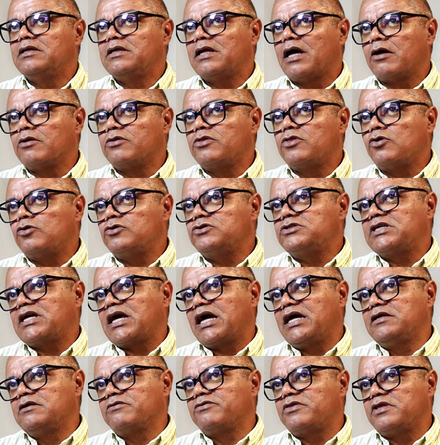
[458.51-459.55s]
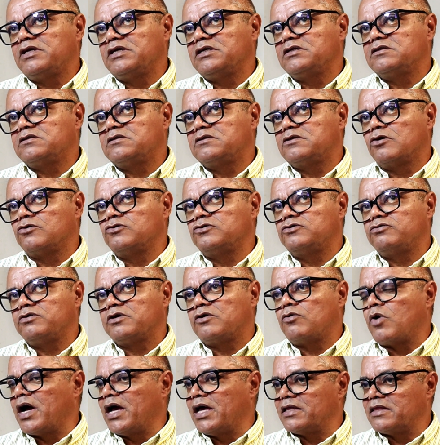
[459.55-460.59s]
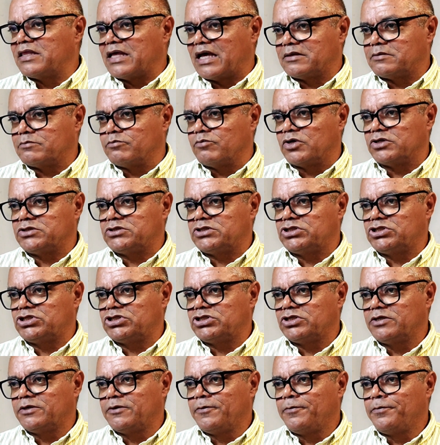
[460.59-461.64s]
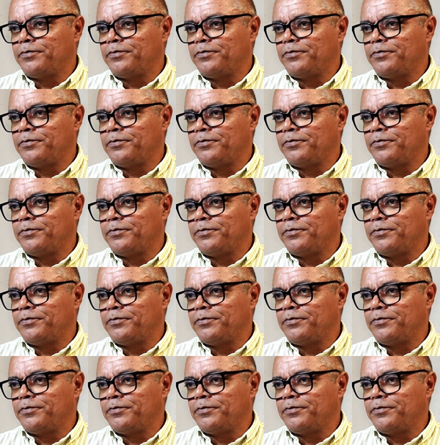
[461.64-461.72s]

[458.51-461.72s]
Now, those kind of things don't require that much